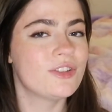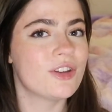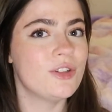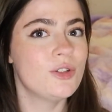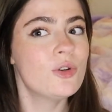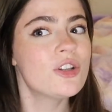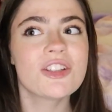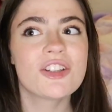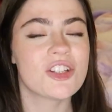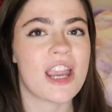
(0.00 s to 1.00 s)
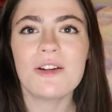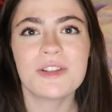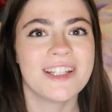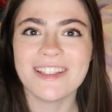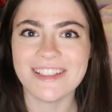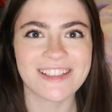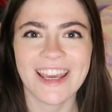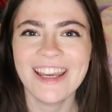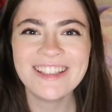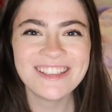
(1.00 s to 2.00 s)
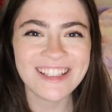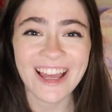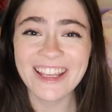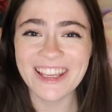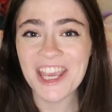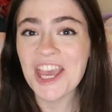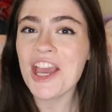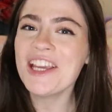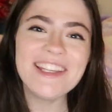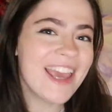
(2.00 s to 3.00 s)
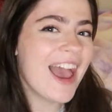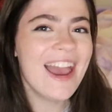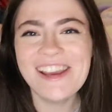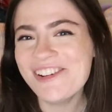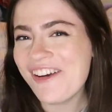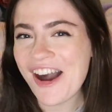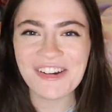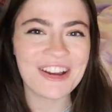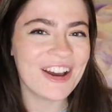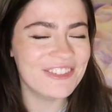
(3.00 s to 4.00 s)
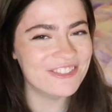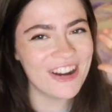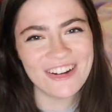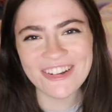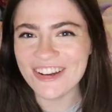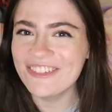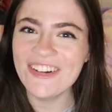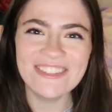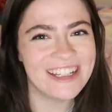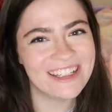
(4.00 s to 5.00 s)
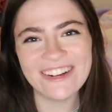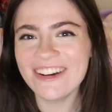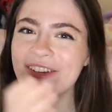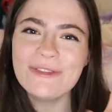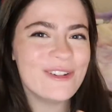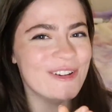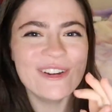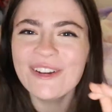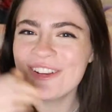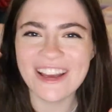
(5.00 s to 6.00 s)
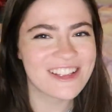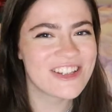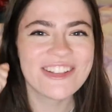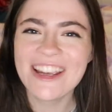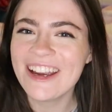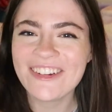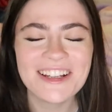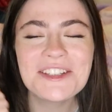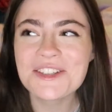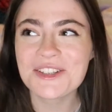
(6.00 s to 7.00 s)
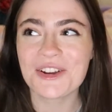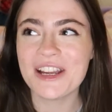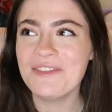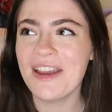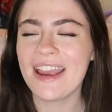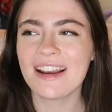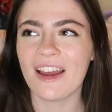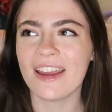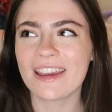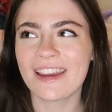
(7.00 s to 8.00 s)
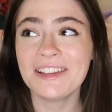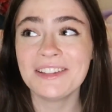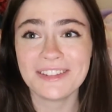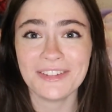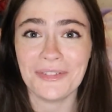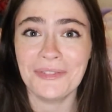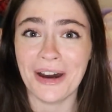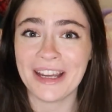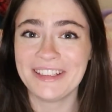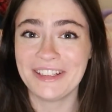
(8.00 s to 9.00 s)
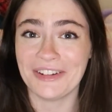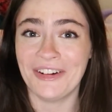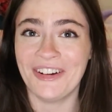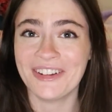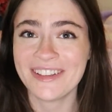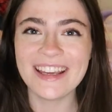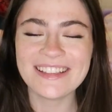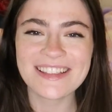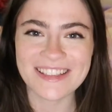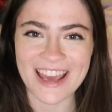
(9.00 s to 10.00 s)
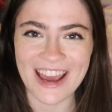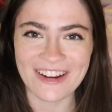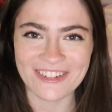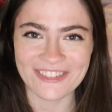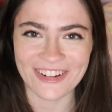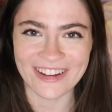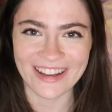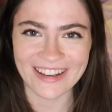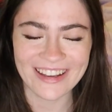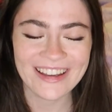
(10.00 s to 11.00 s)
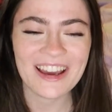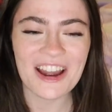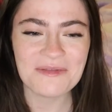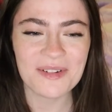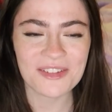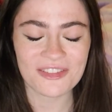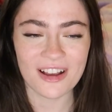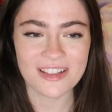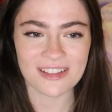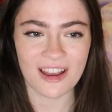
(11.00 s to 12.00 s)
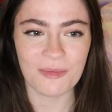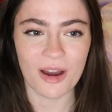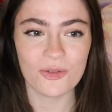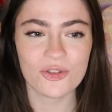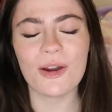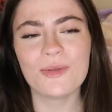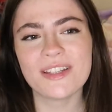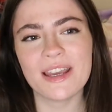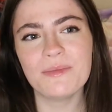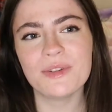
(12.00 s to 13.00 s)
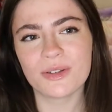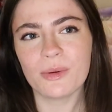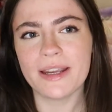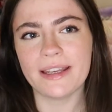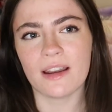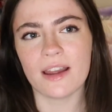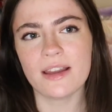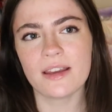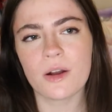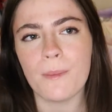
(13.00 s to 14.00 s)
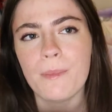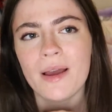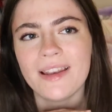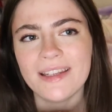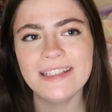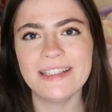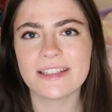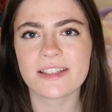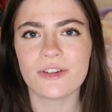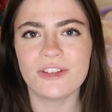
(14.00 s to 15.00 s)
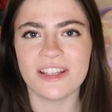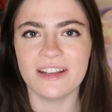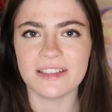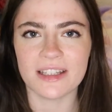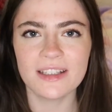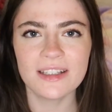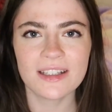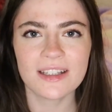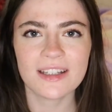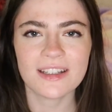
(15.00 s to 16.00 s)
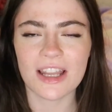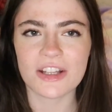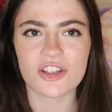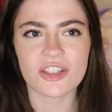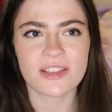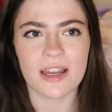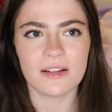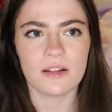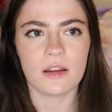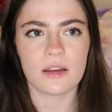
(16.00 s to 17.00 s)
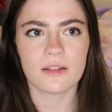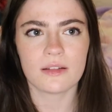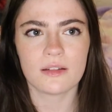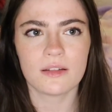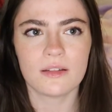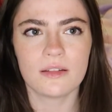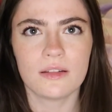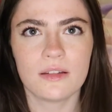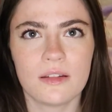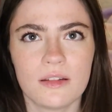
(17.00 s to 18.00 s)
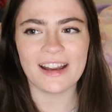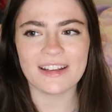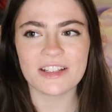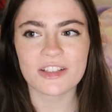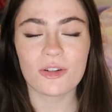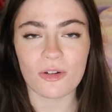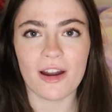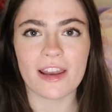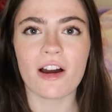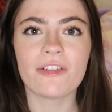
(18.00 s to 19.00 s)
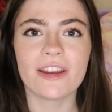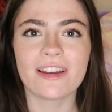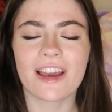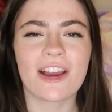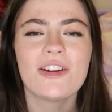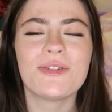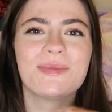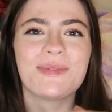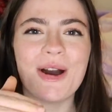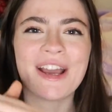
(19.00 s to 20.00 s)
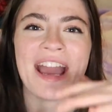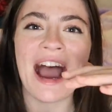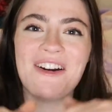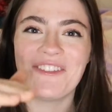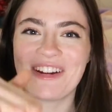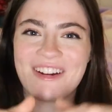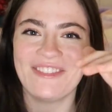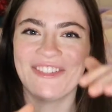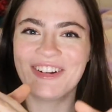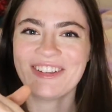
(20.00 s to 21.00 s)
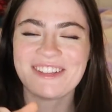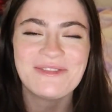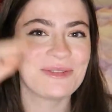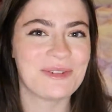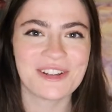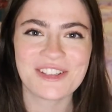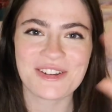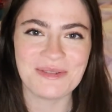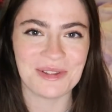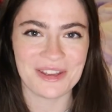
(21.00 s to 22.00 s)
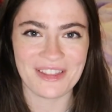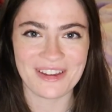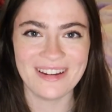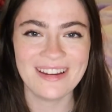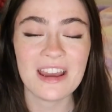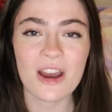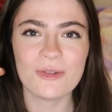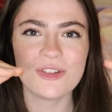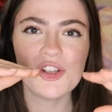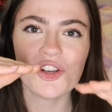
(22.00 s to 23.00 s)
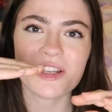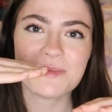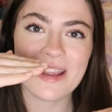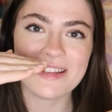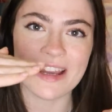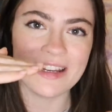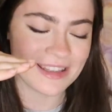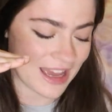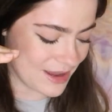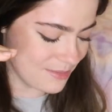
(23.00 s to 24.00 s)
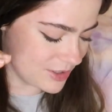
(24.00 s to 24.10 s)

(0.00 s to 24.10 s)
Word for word: so you're just shouting at these kids like, yay, welcome, welcome, oh my god, woo, like cheering, screaming, like oh my god, it's terrifying. I remember the first time I was I was in between like completely dissociating, like just standing there like, and cry laughing. Like I couldn't work out where I was. It was one extreme or the other. I was just maintaining that in